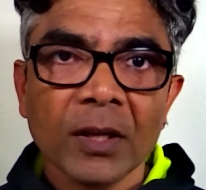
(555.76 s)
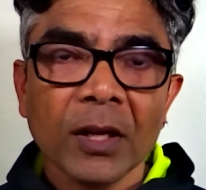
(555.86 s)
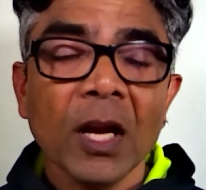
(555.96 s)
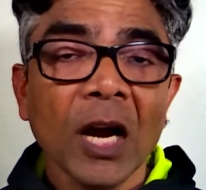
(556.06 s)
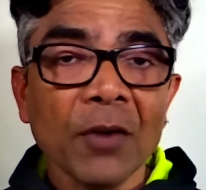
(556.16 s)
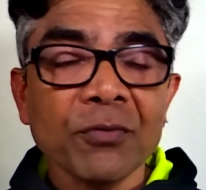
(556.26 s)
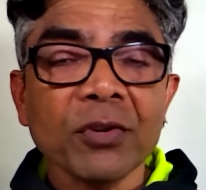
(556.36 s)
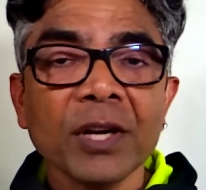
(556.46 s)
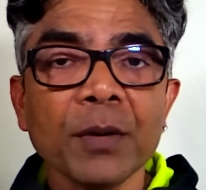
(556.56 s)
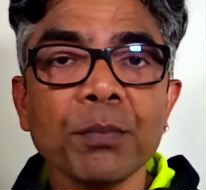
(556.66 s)
After
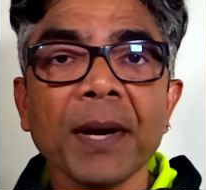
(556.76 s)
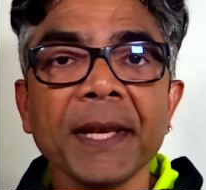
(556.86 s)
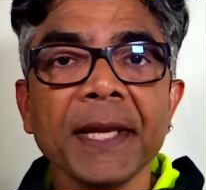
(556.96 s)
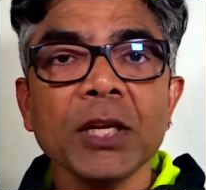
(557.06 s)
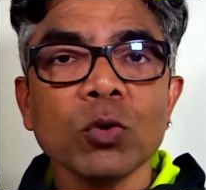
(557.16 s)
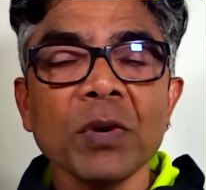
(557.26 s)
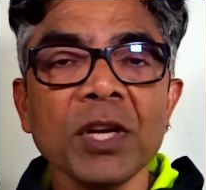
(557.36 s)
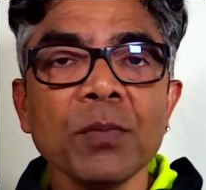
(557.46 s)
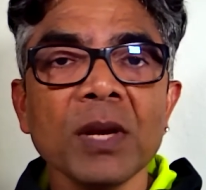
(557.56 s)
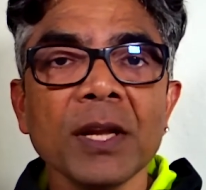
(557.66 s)
combining $20
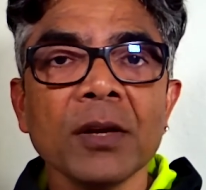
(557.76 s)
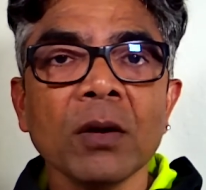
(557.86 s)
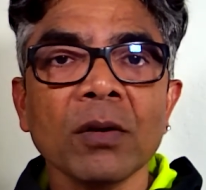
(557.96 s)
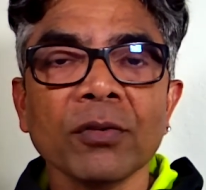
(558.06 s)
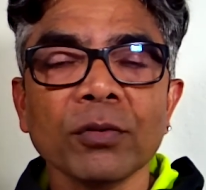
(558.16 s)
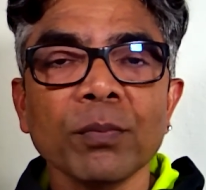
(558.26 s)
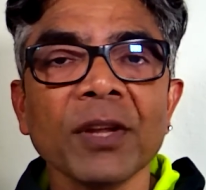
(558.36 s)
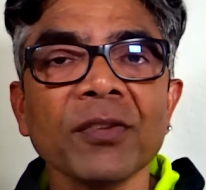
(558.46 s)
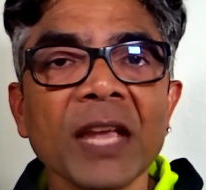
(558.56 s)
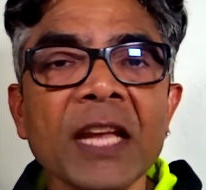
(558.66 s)
million plus
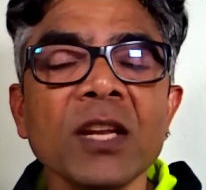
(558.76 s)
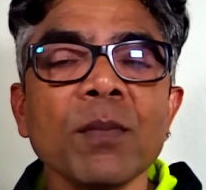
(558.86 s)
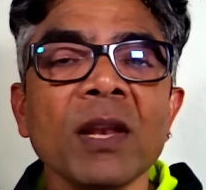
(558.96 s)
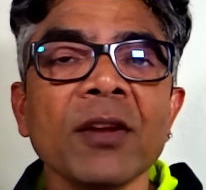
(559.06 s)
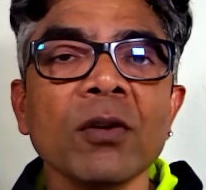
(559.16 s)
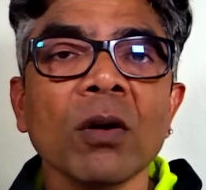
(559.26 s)
$80 million,